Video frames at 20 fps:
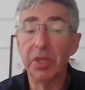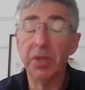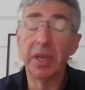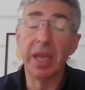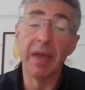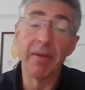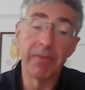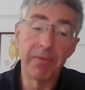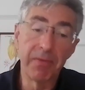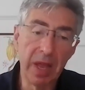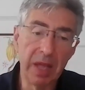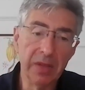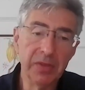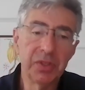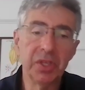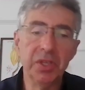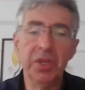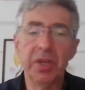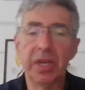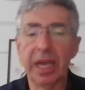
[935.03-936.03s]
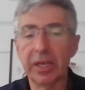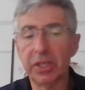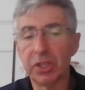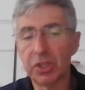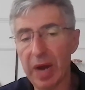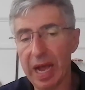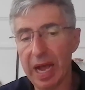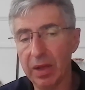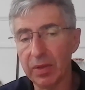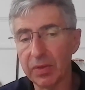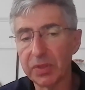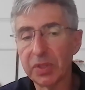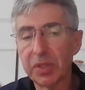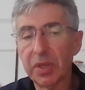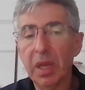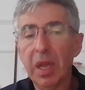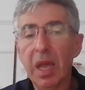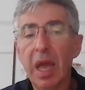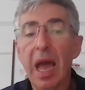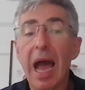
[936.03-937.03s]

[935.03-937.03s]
So you get floods and you get droughts.